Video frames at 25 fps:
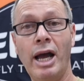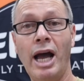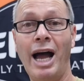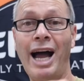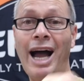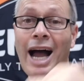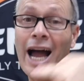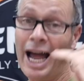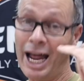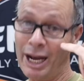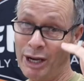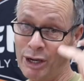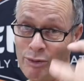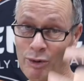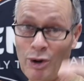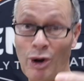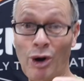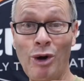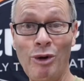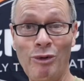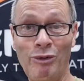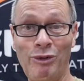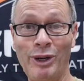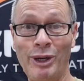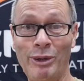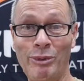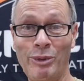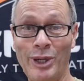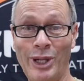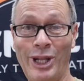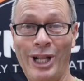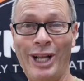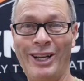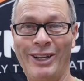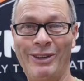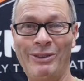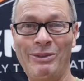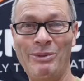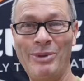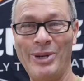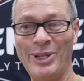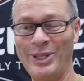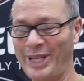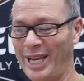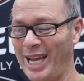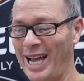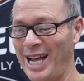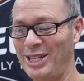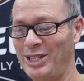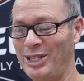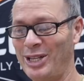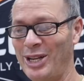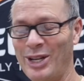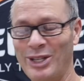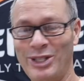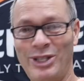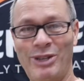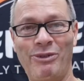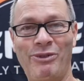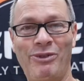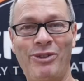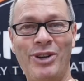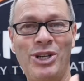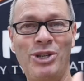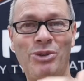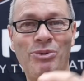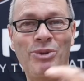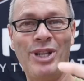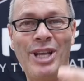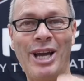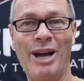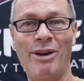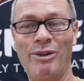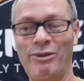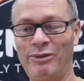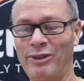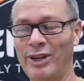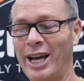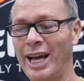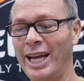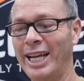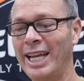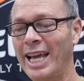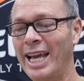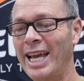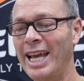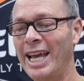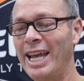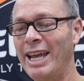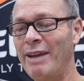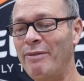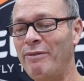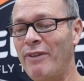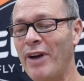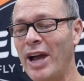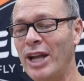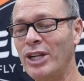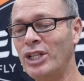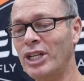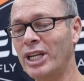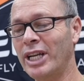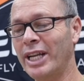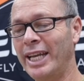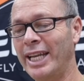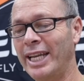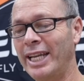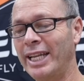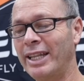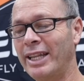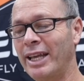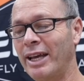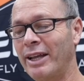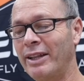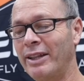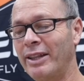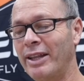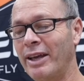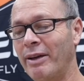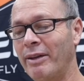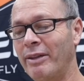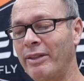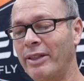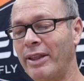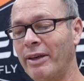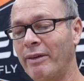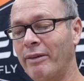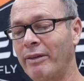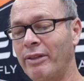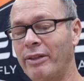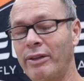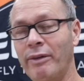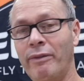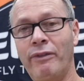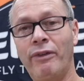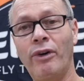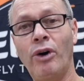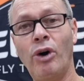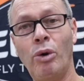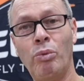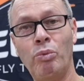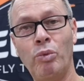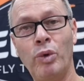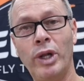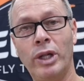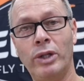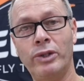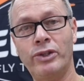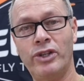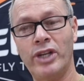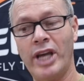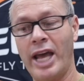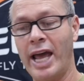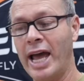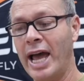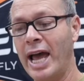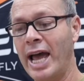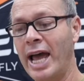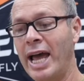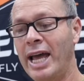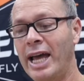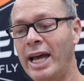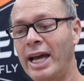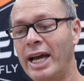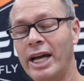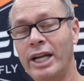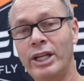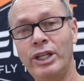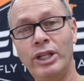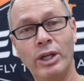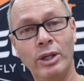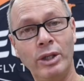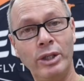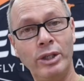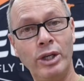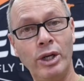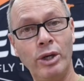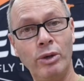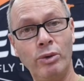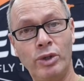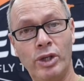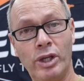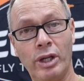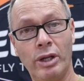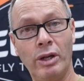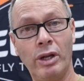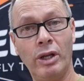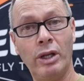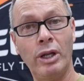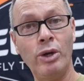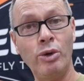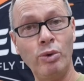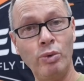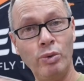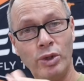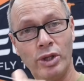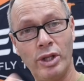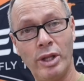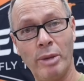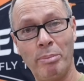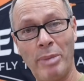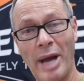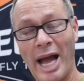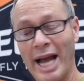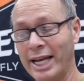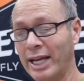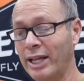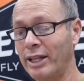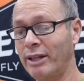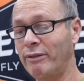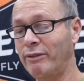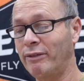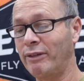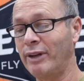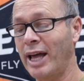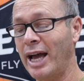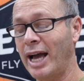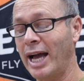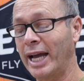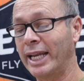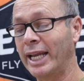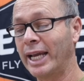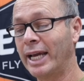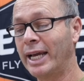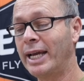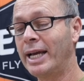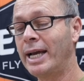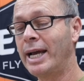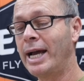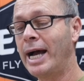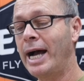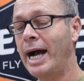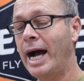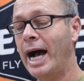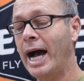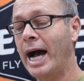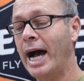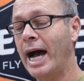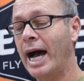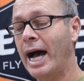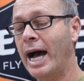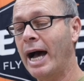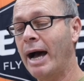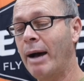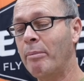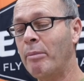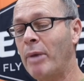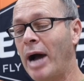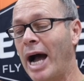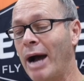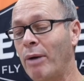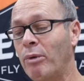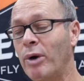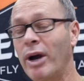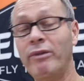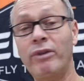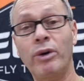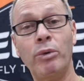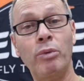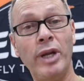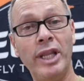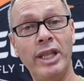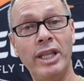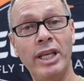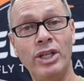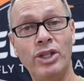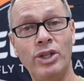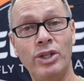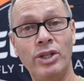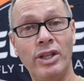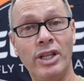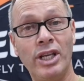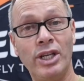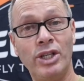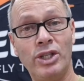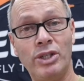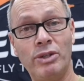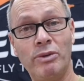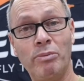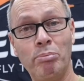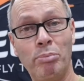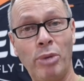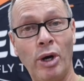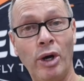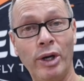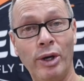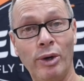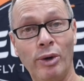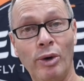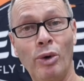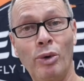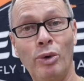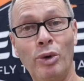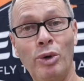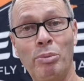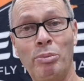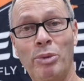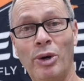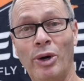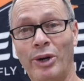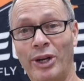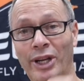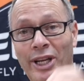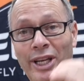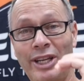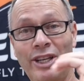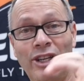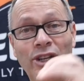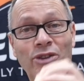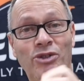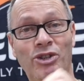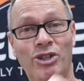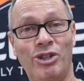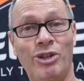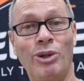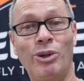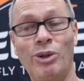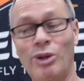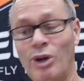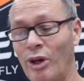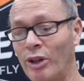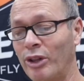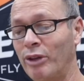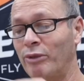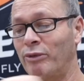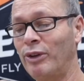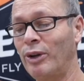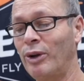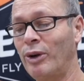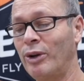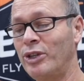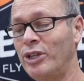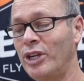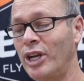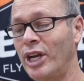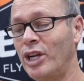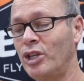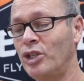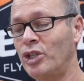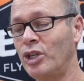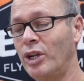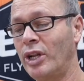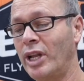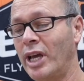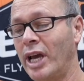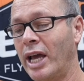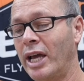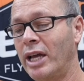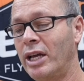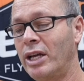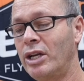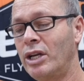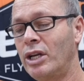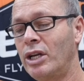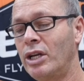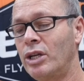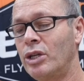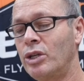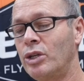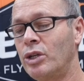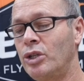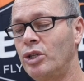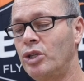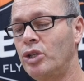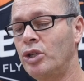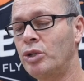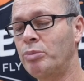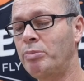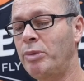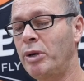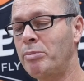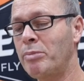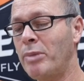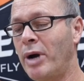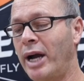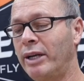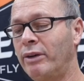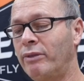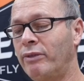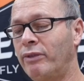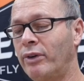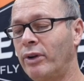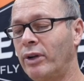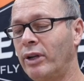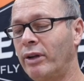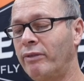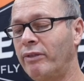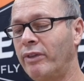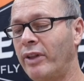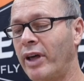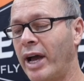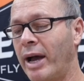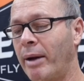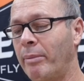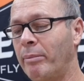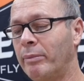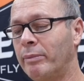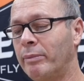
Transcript: and hopefully we'll catch lots of fish with our fly, eventually the foam will tear and you'll lose the back of the fly. However, with this buoyant underbody, you've still got the flotation there. So just be mindful of that.